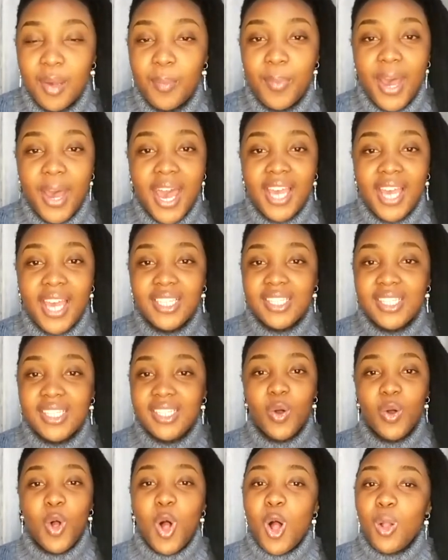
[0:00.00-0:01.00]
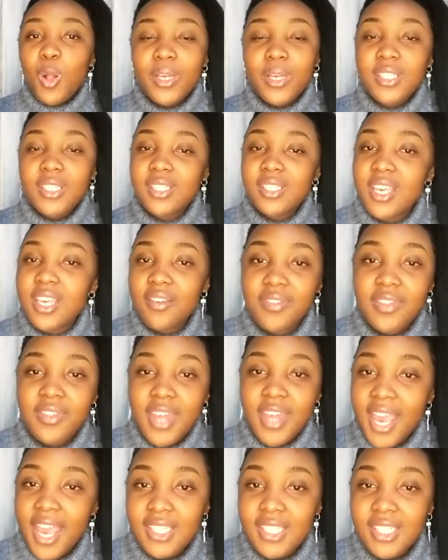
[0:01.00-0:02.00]
but always give
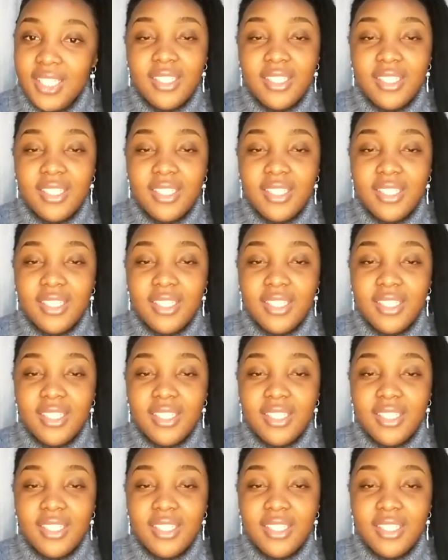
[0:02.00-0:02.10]
thanks,